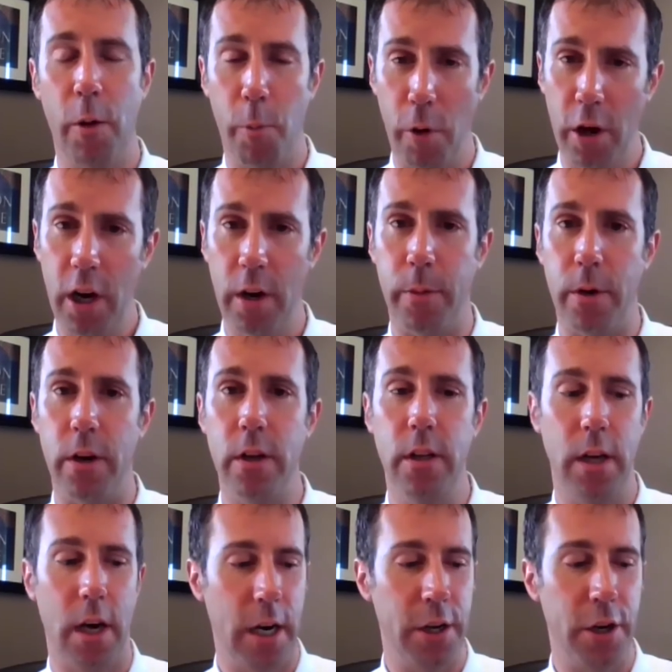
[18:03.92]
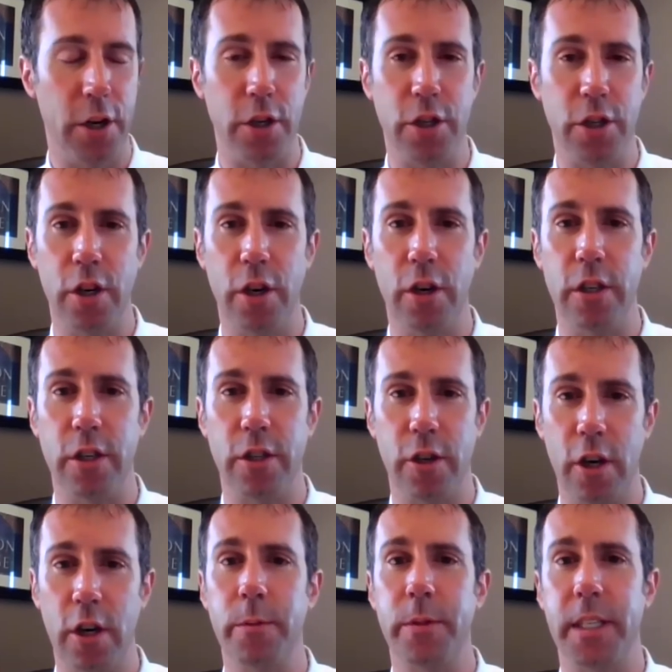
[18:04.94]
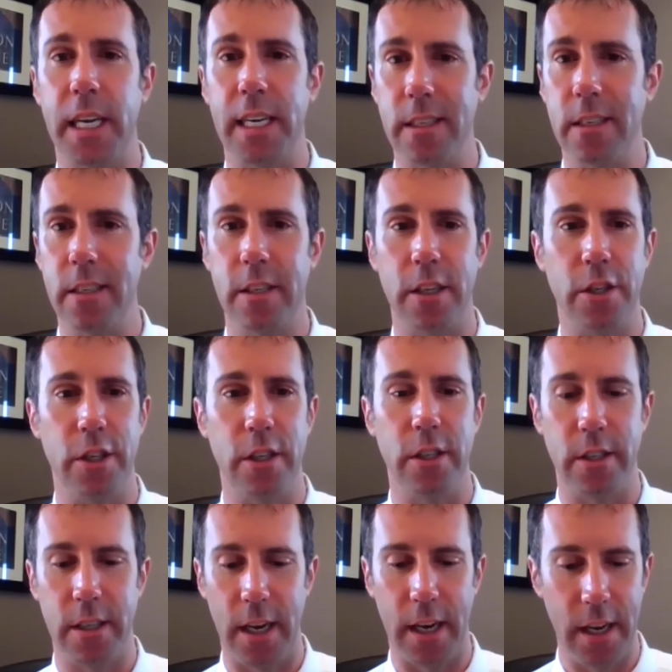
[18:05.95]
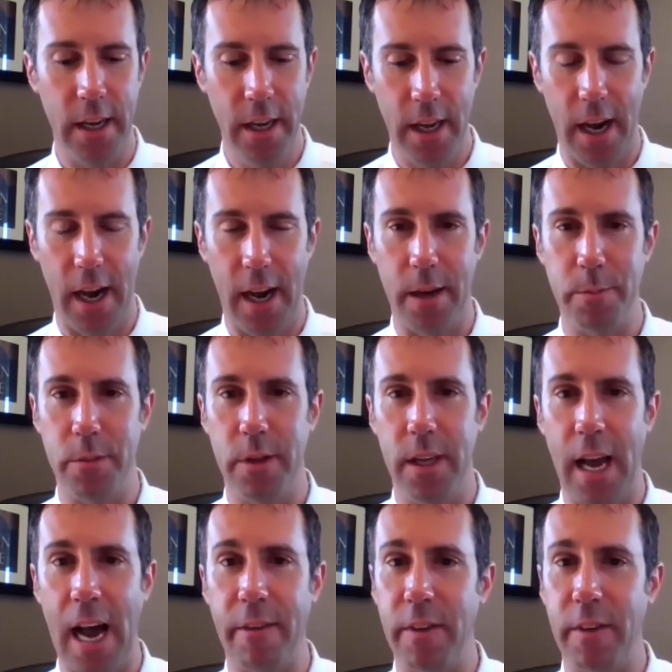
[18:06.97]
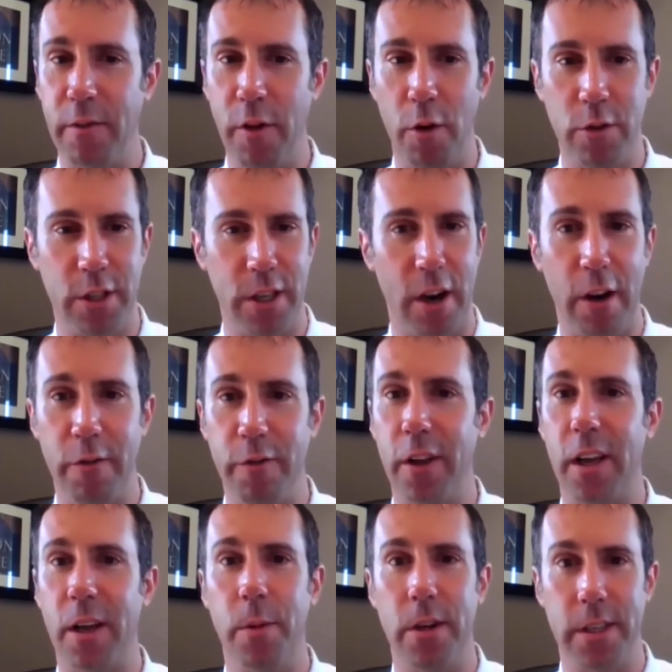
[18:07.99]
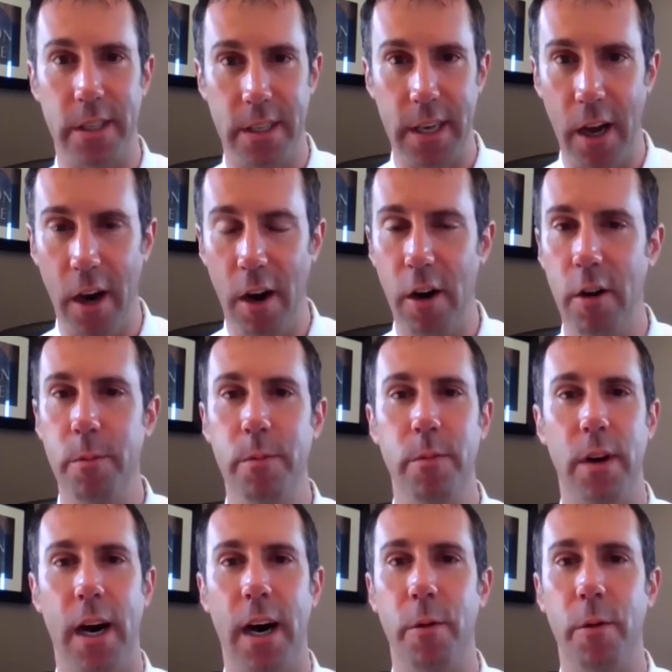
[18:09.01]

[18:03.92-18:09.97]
workable under certain circumstances, such as having folks that aren't feeling well to stay home,